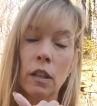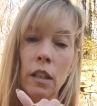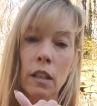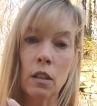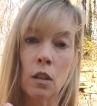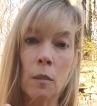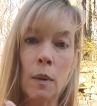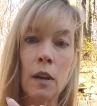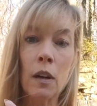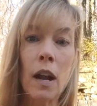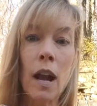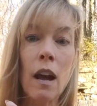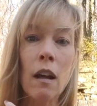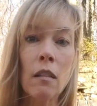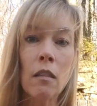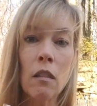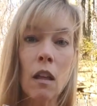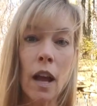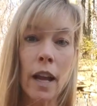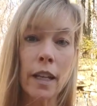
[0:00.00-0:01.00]
no matter how
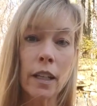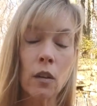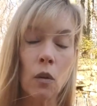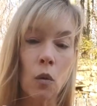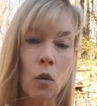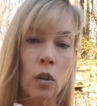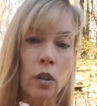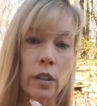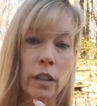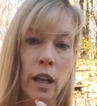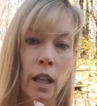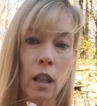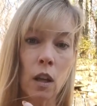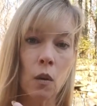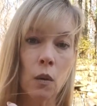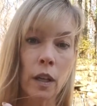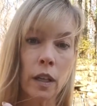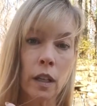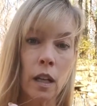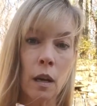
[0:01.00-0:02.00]
light or yellow
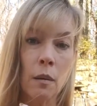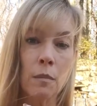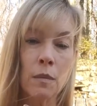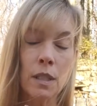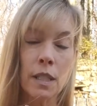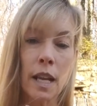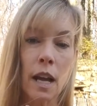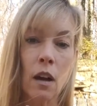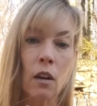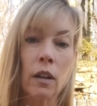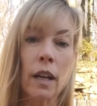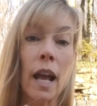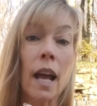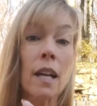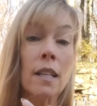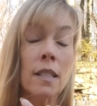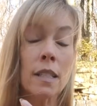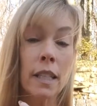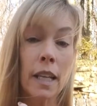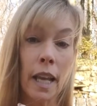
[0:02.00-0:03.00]
it comes out,
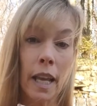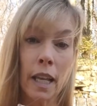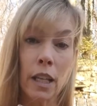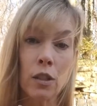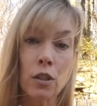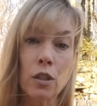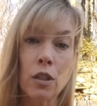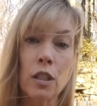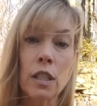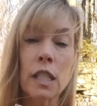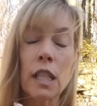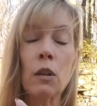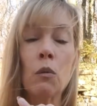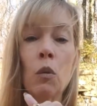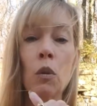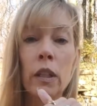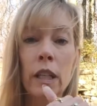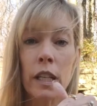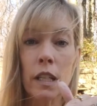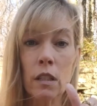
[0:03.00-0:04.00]
as it ages, it
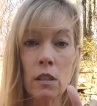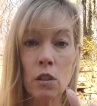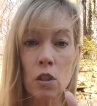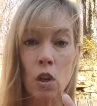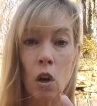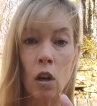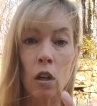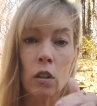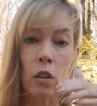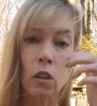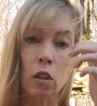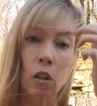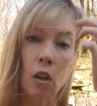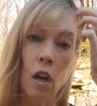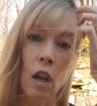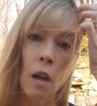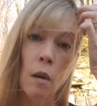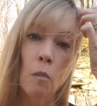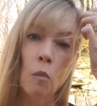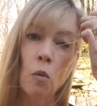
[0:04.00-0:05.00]
will get darker,
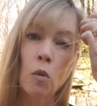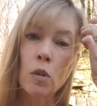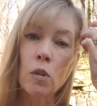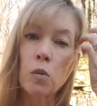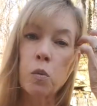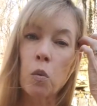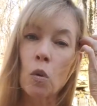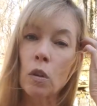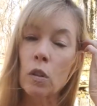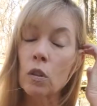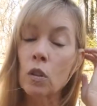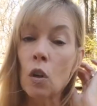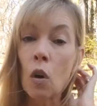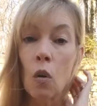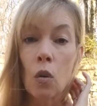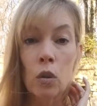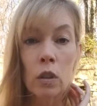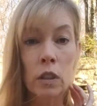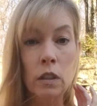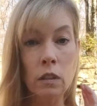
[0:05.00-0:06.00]
more toward
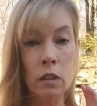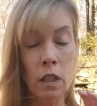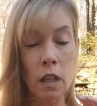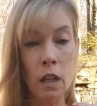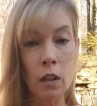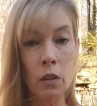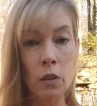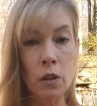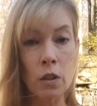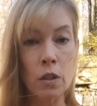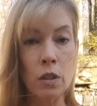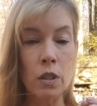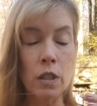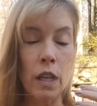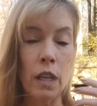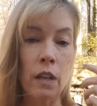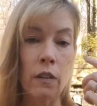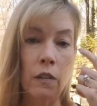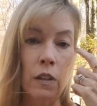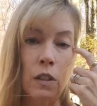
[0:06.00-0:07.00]
golden colors
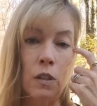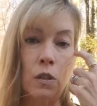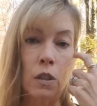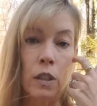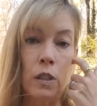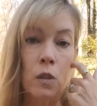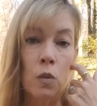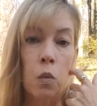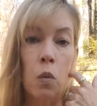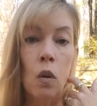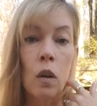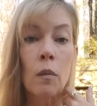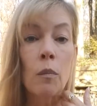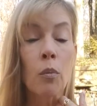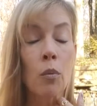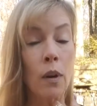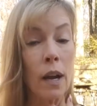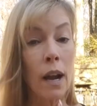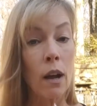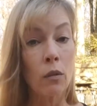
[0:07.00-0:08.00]
and eventually toward
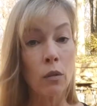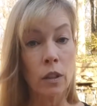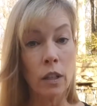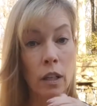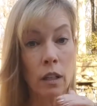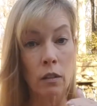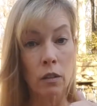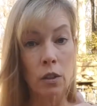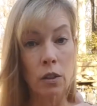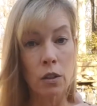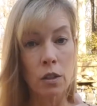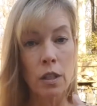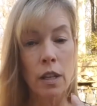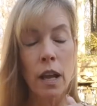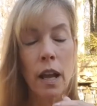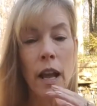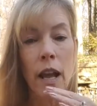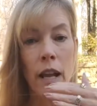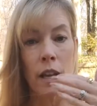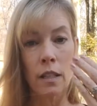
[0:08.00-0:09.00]
brown colors
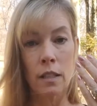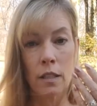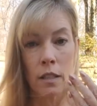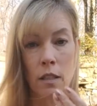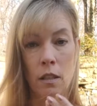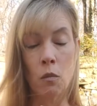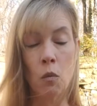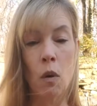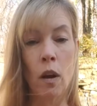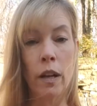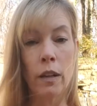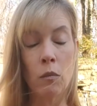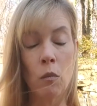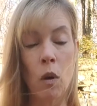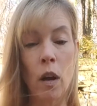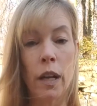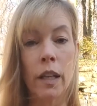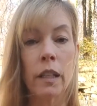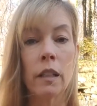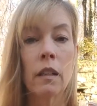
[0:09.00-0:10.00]
as the white
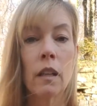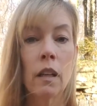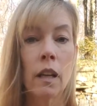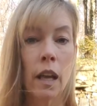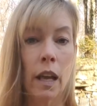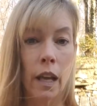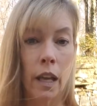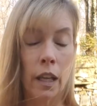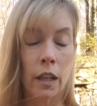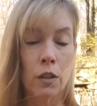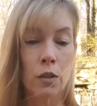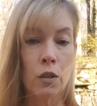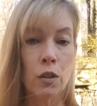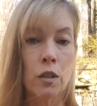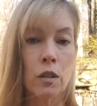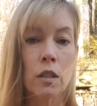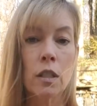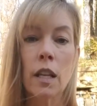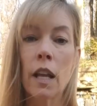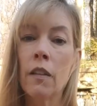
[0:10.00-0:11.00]
wine
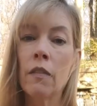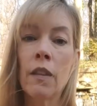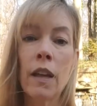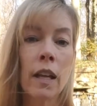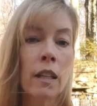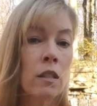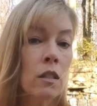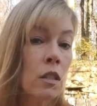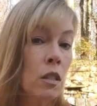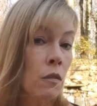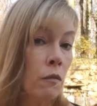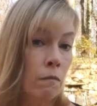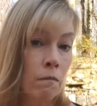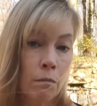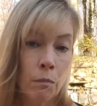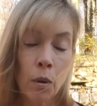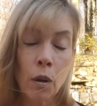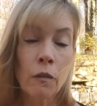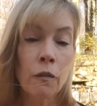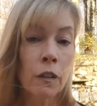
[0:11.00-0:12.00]
ages. And that's
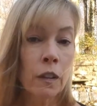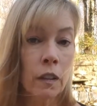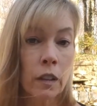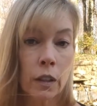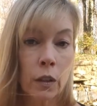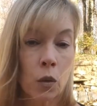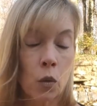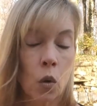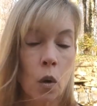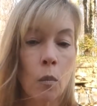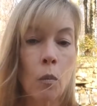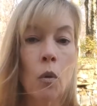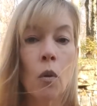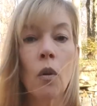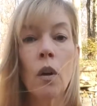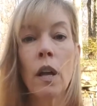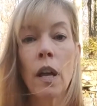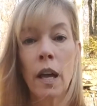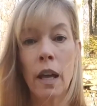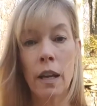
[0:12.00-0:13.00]
perfectly normal
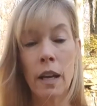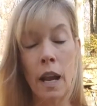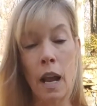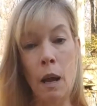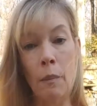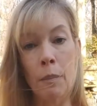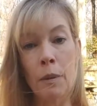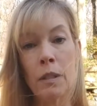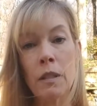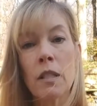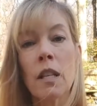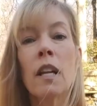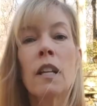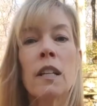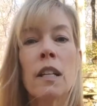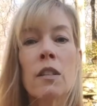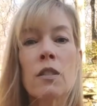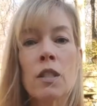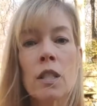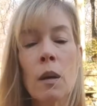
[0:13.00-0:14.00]
and happens.
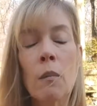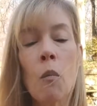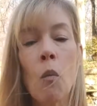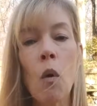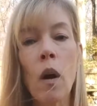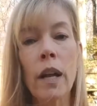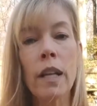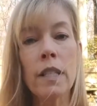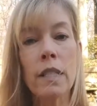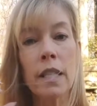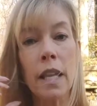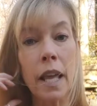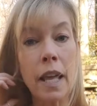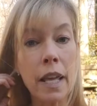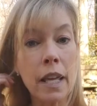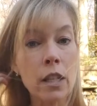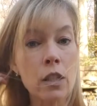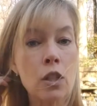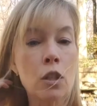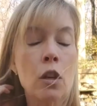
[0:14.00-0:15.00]
Now some wines
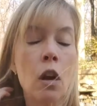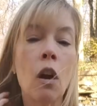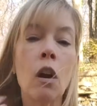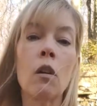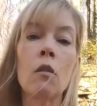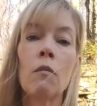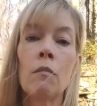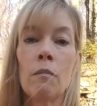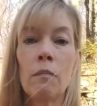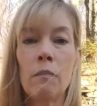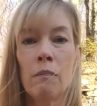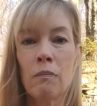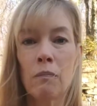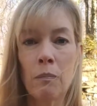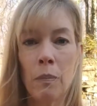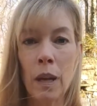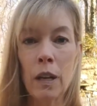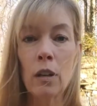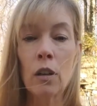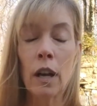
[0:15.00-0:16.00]
age are
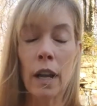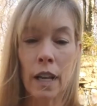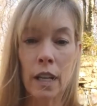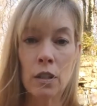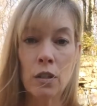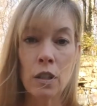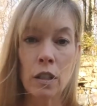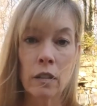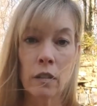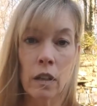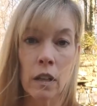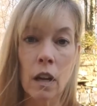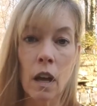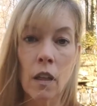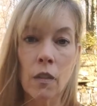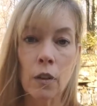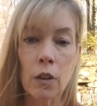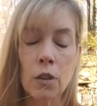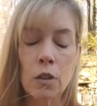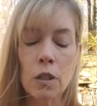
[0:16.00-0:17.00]
better aging than
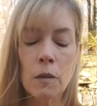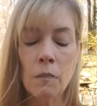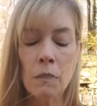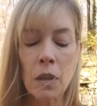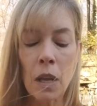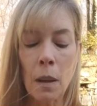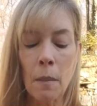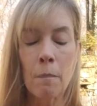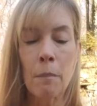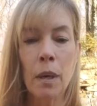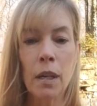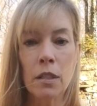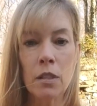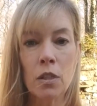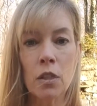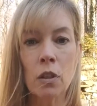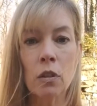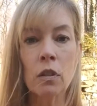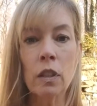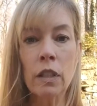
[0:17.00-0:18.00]
others, but
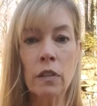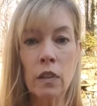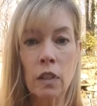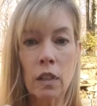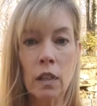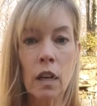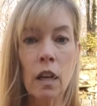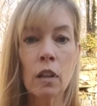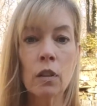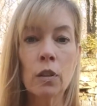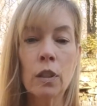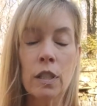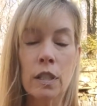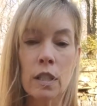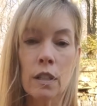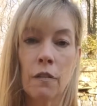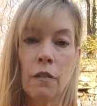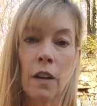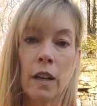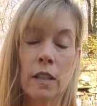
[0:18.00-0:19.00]
certainly the color is
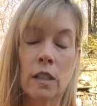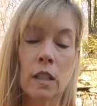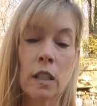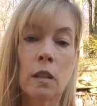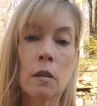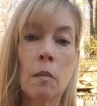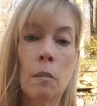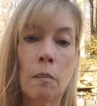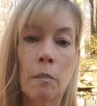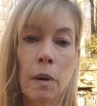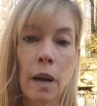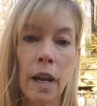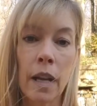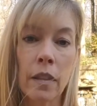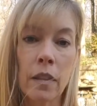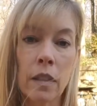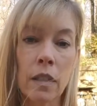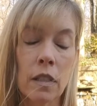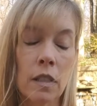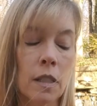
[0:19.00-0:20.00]
affected by
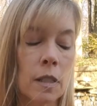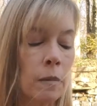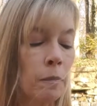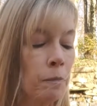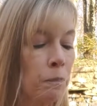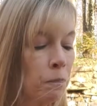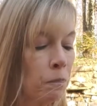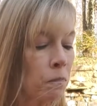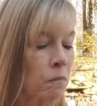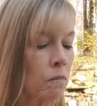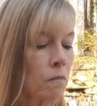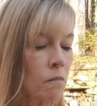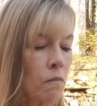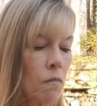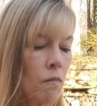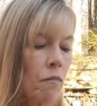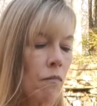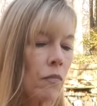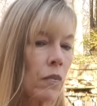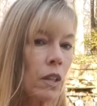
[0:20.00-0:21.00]
this.
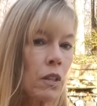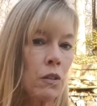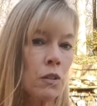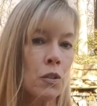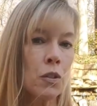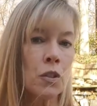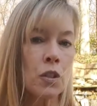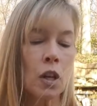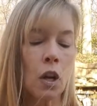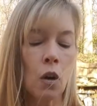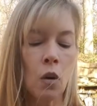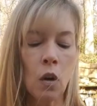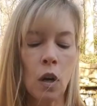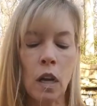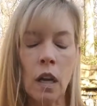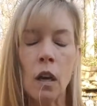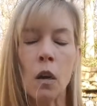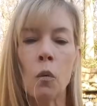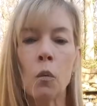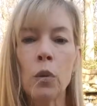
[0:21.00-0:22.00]
So
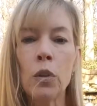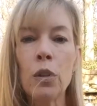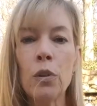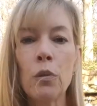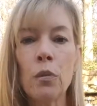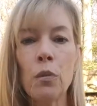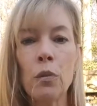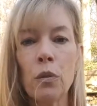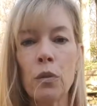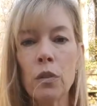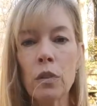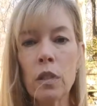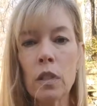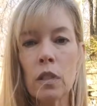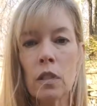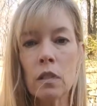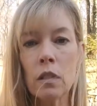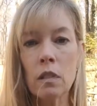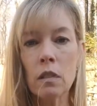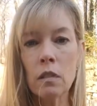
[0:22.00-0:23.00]
when you
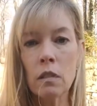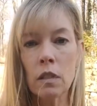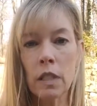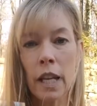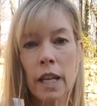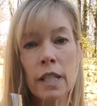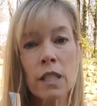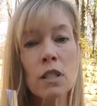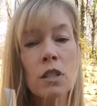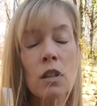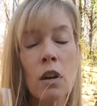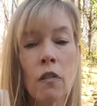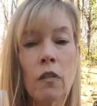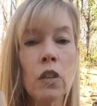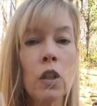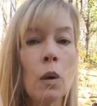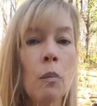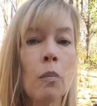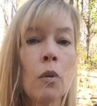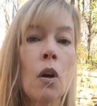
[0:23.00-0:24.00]
taste
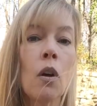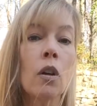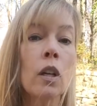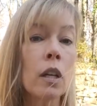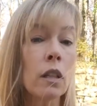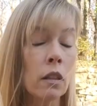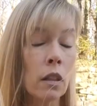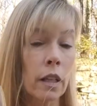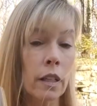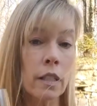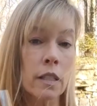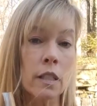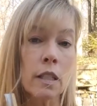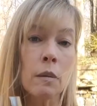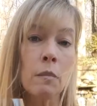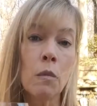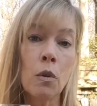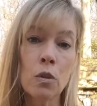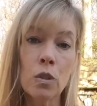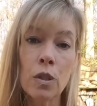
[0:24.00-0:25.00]
Sauvignon Blanc, and like I
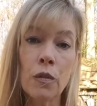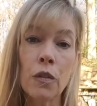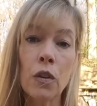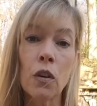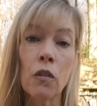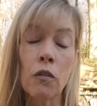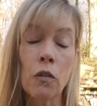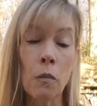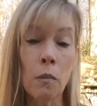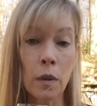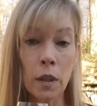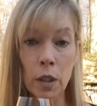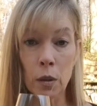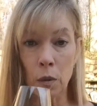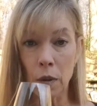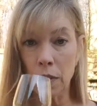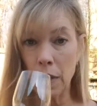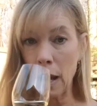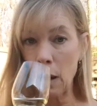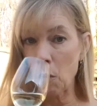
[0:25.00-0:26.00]
said, most of you are familiar
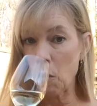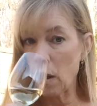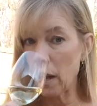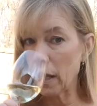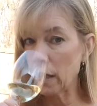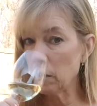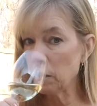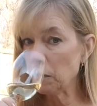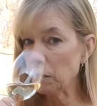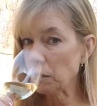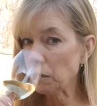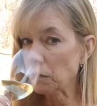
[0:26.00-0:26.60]
with that wine,